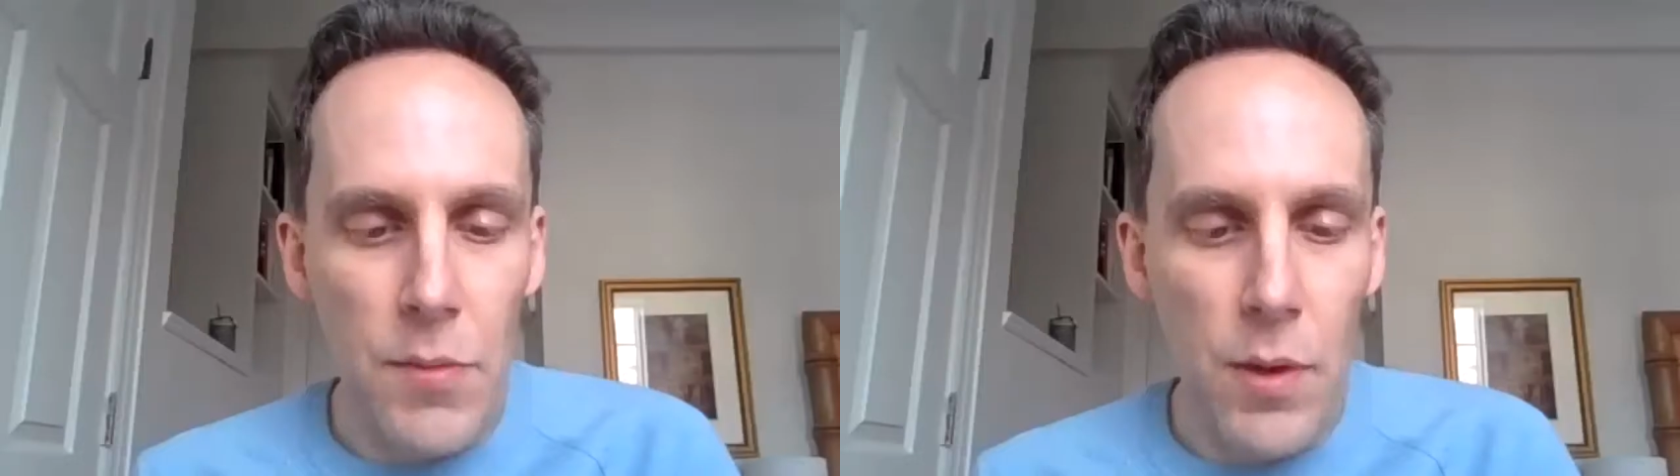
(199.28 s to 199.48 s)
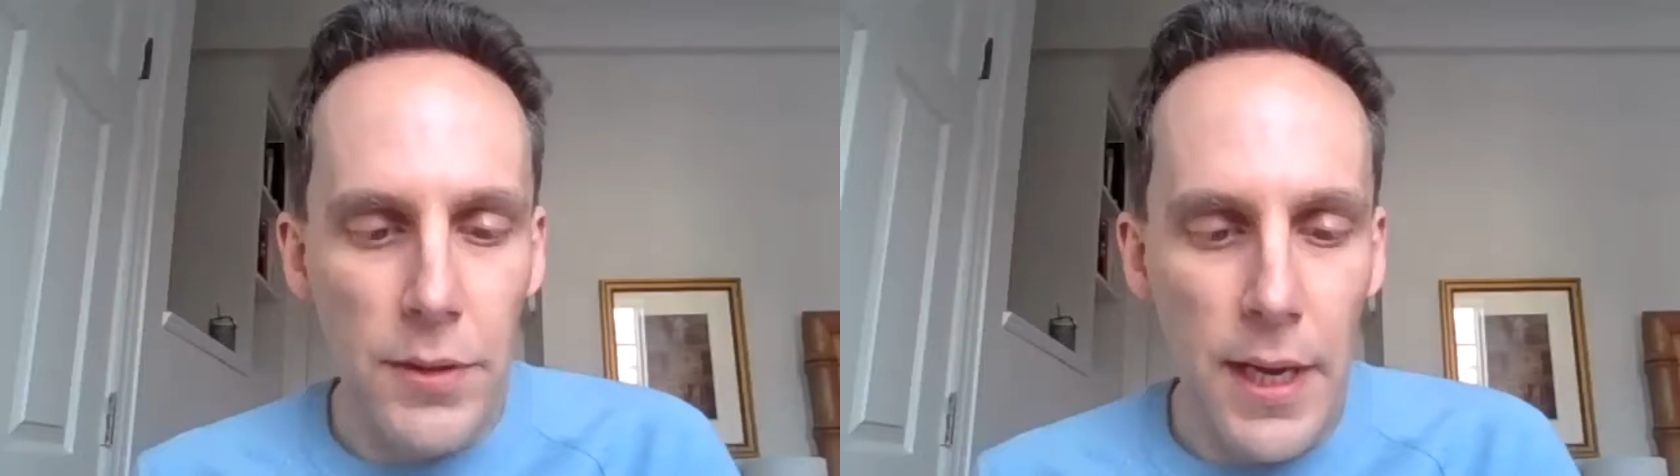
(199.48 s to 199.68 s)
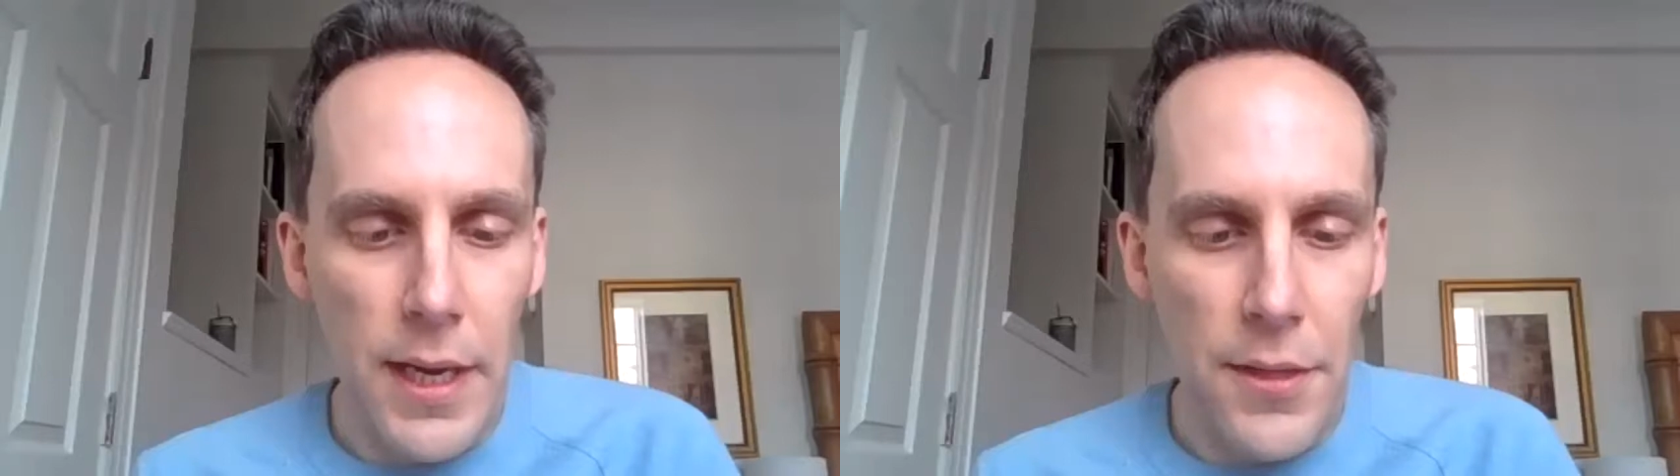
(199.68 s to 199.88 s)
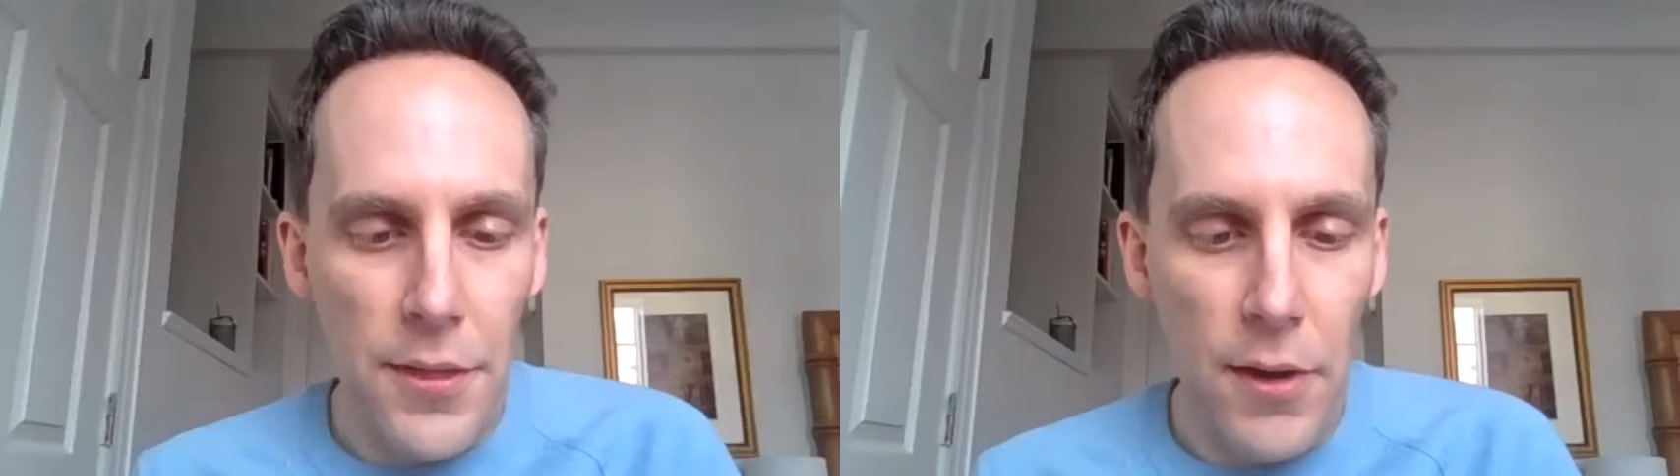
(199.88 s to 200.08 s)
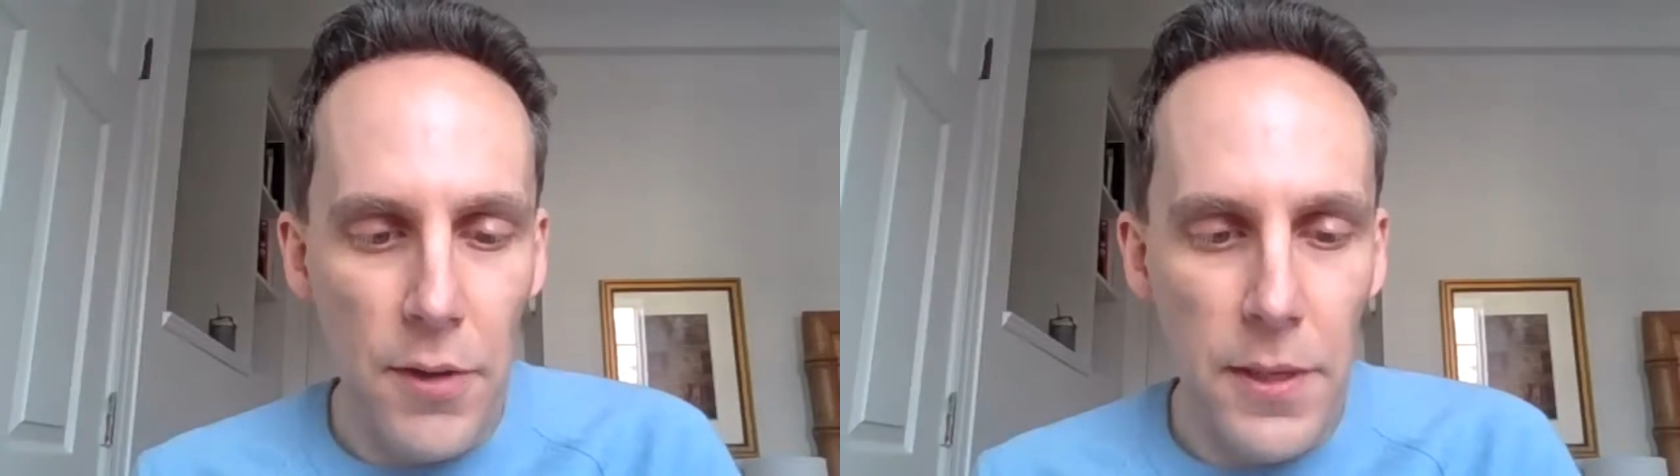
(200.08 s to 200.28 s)
what
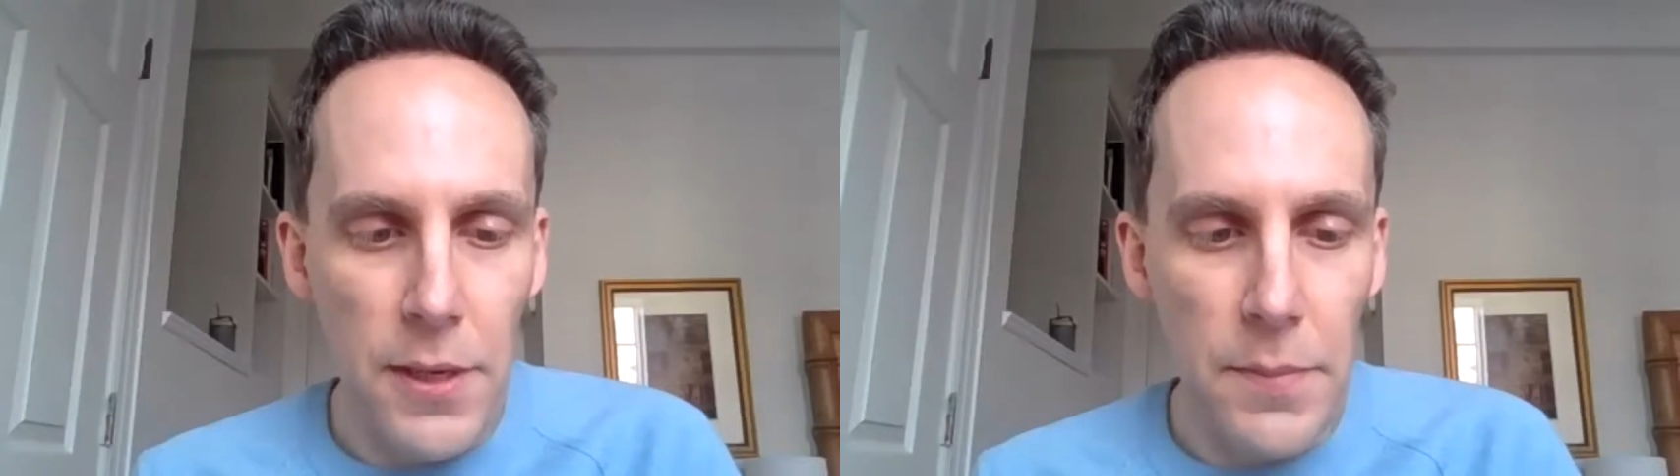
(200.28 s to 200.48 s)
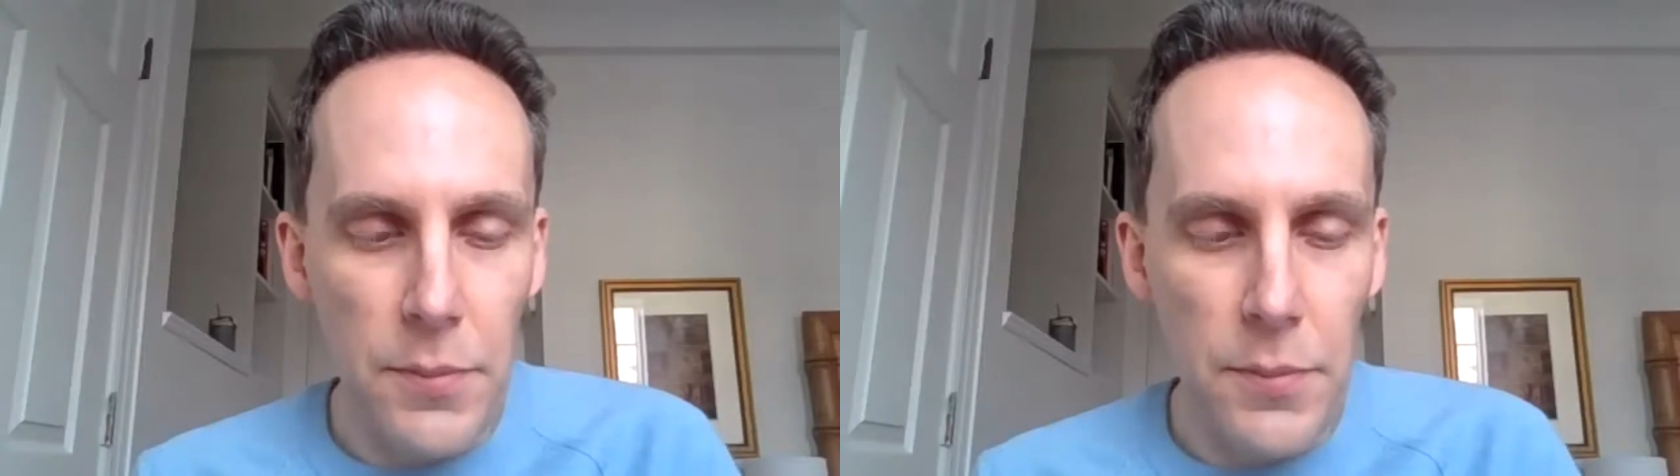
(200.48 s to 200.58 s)
therapeutic